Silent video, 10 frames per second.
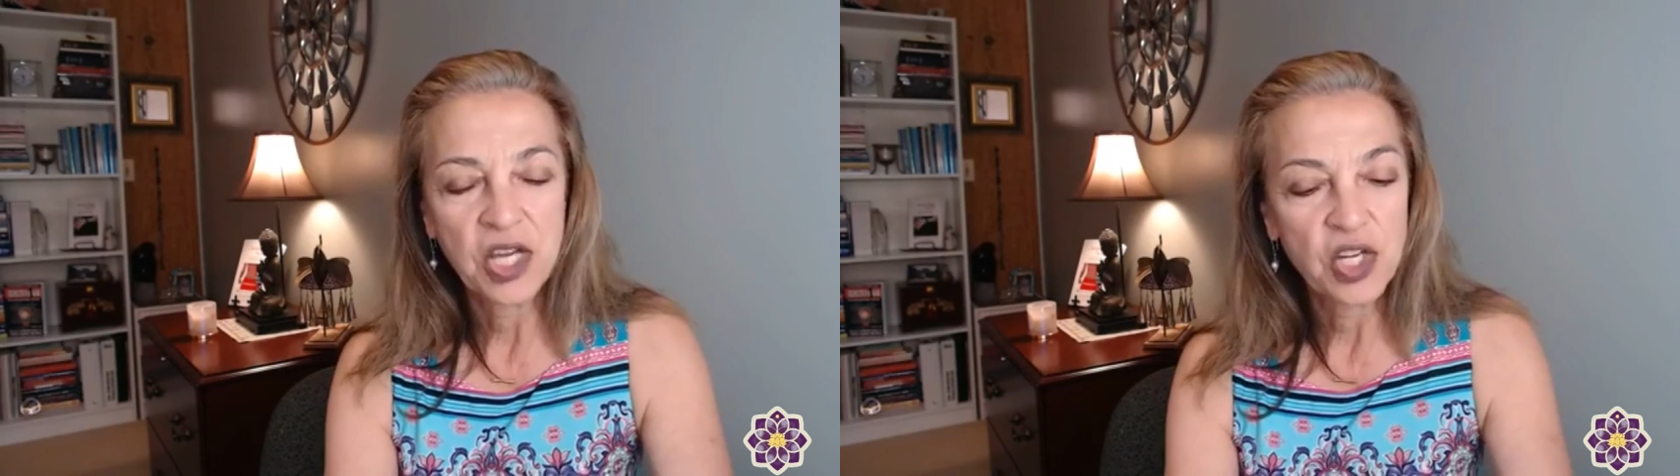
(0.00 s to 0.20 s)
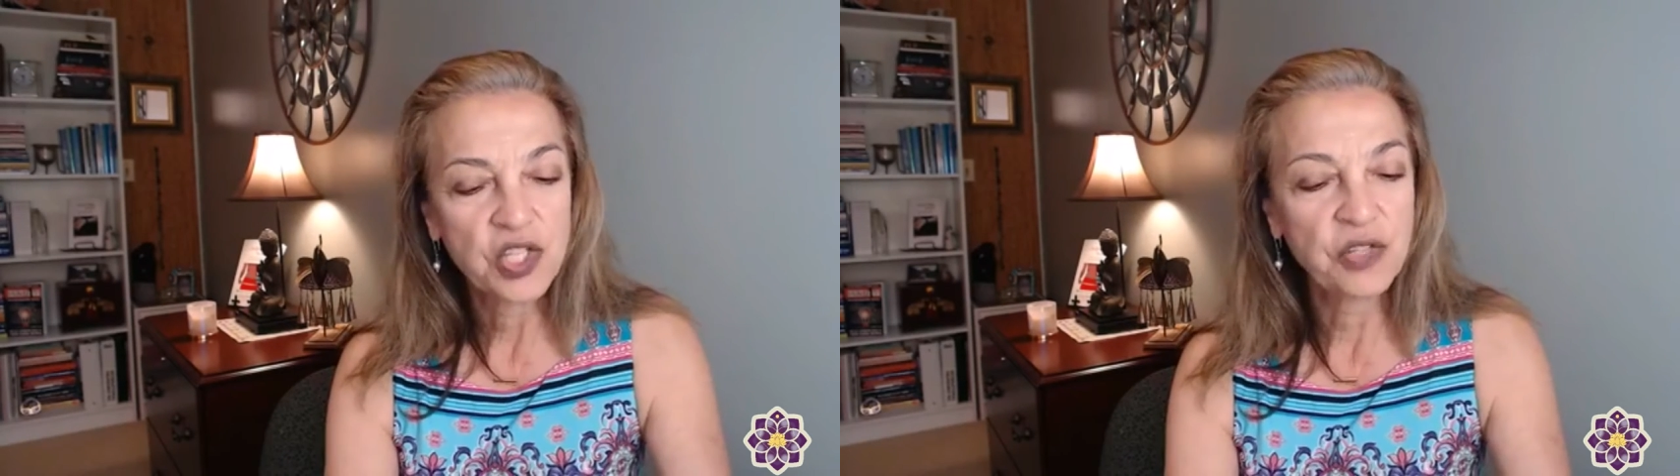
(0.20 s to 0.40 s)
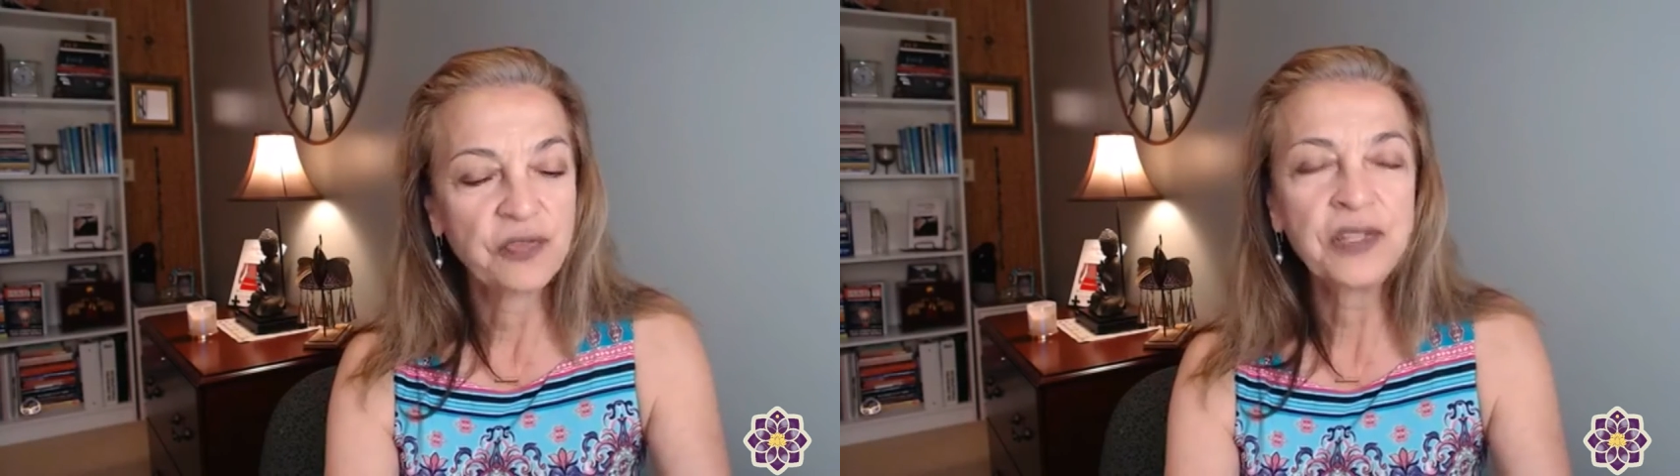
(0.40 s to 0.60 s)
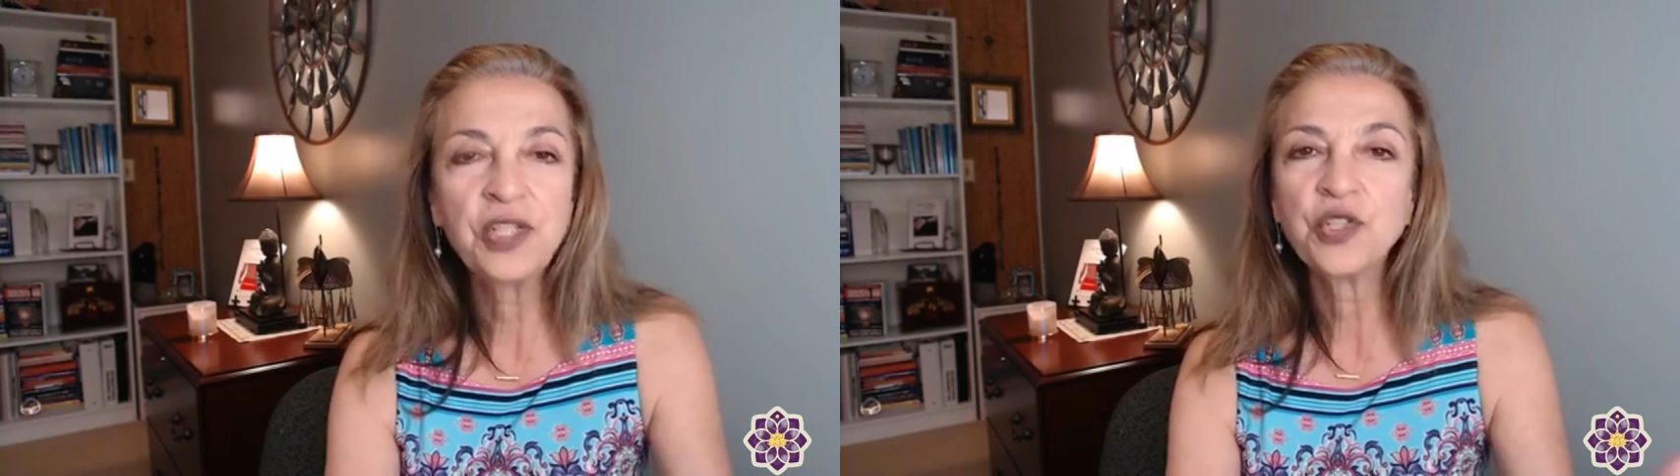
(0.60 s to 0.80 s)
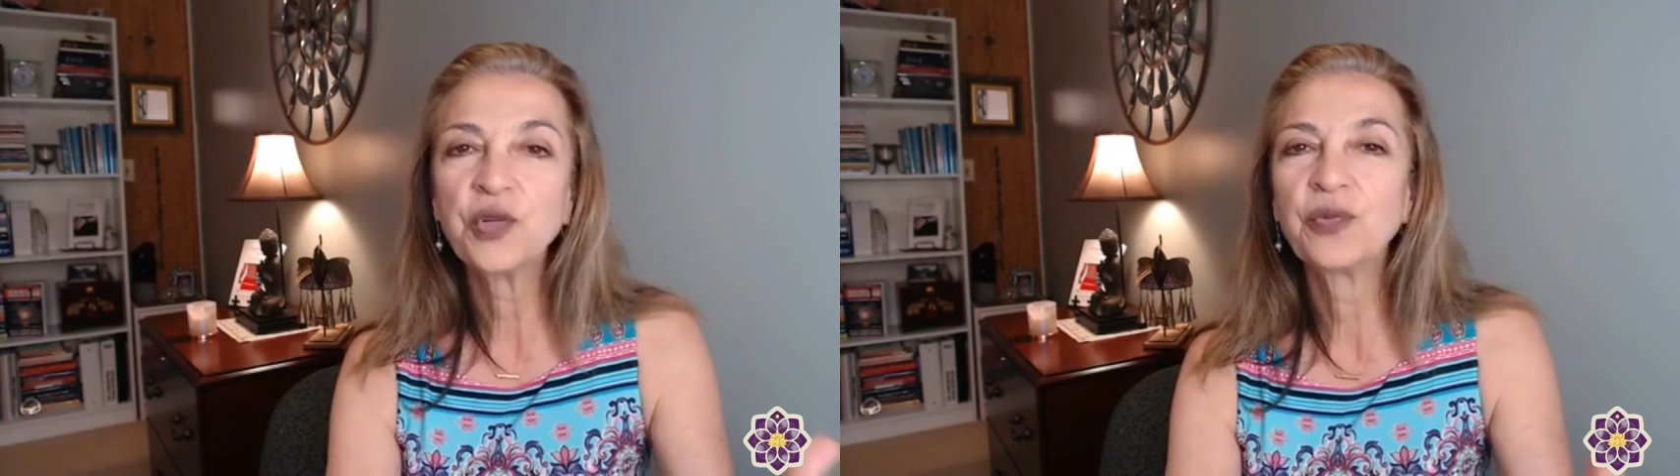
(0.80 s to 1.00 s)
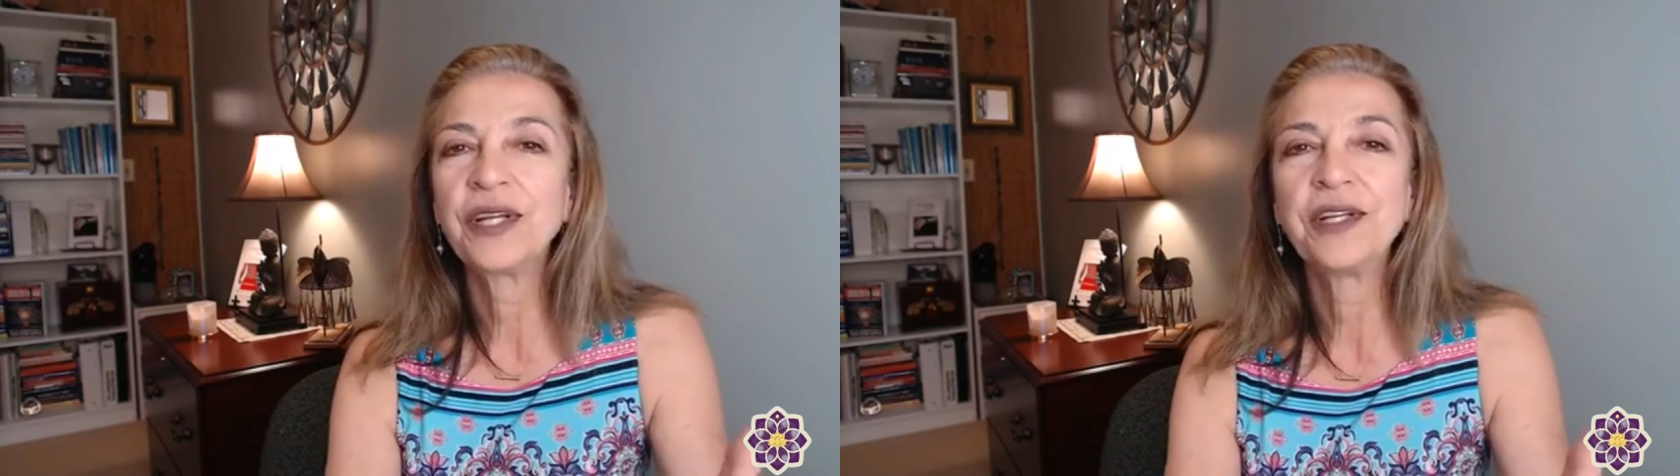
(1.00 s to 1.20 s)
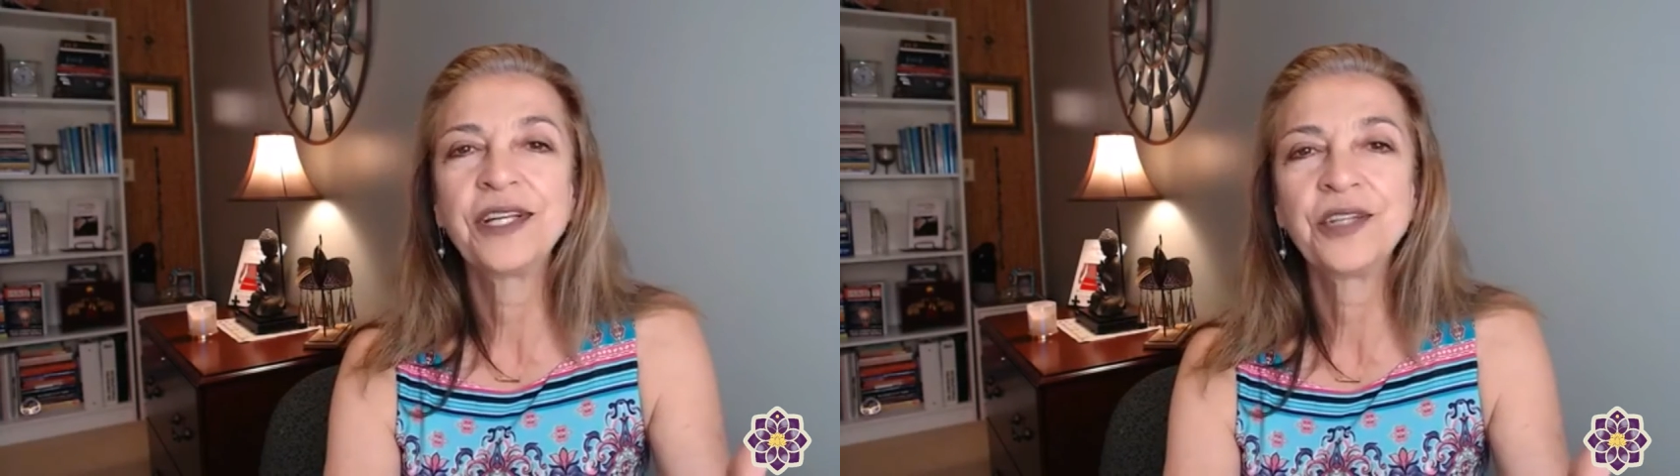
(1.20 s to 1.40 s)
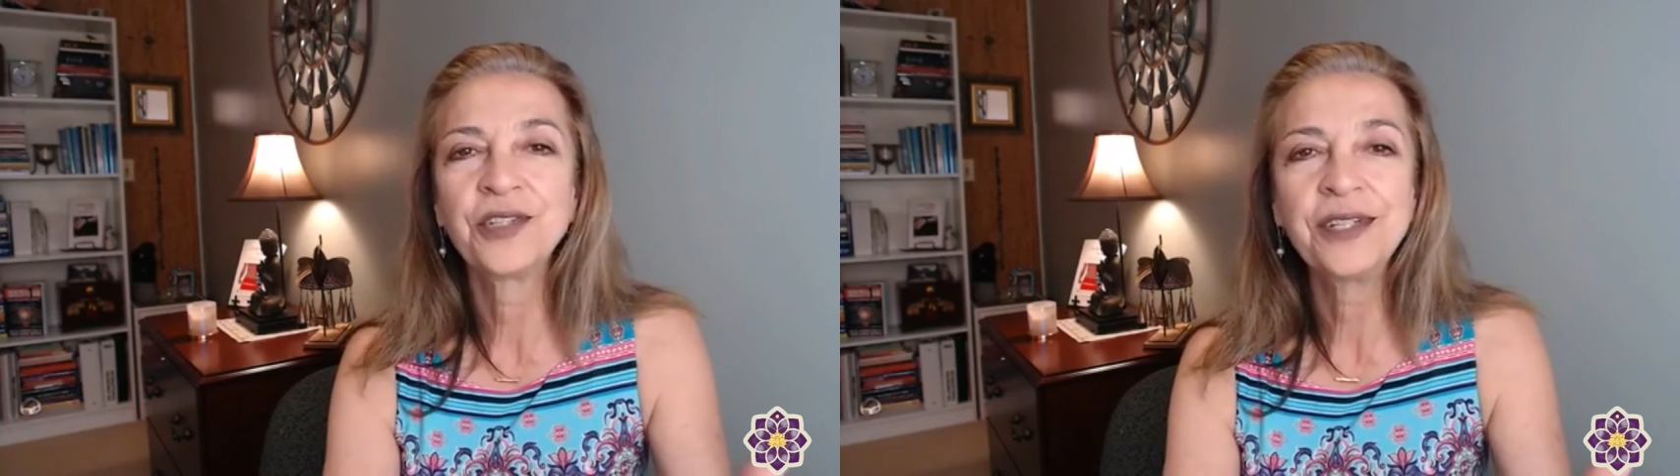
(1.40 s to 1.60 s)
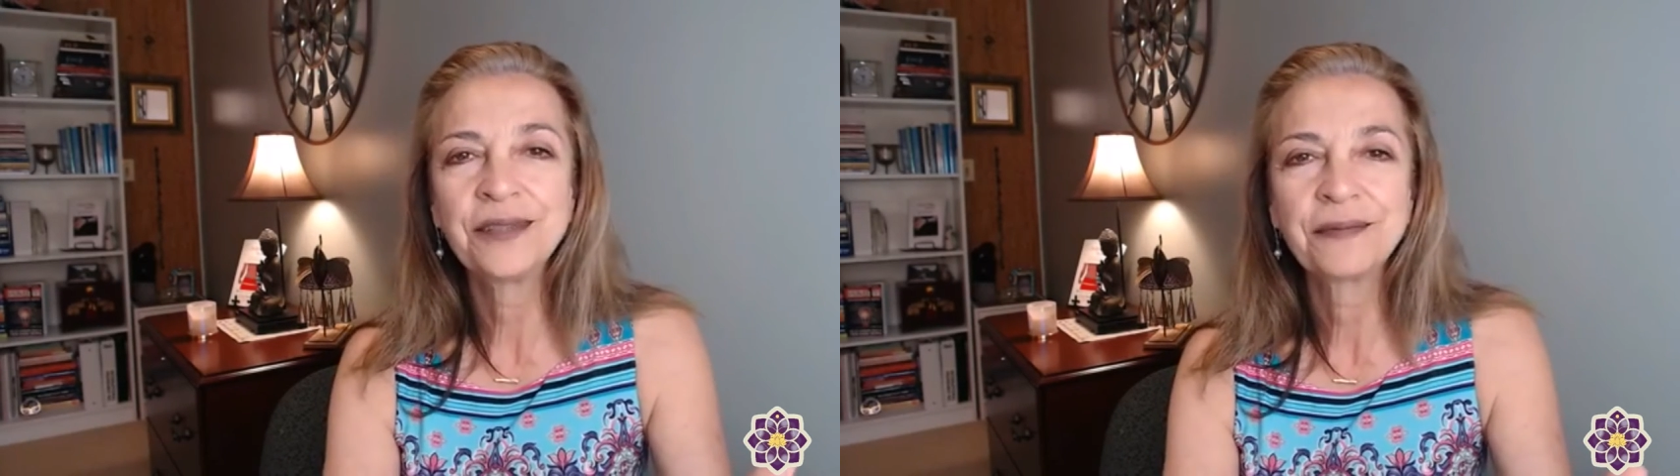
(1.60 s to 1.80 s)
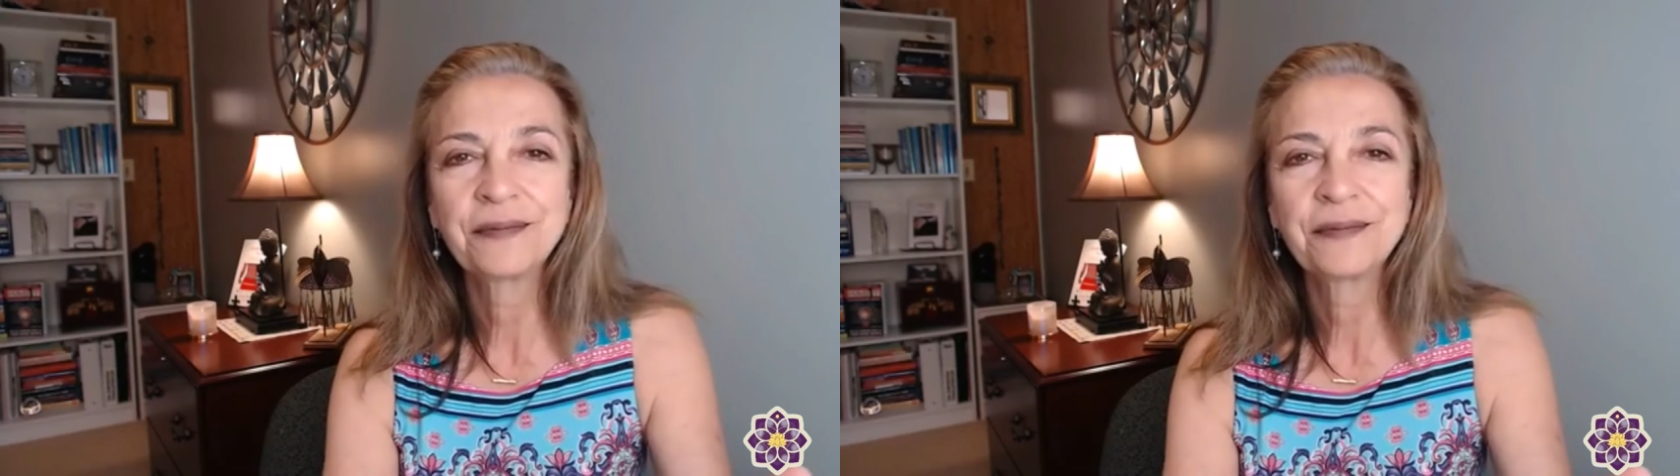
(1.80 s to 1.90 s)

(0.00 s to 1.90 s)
She finished her radiation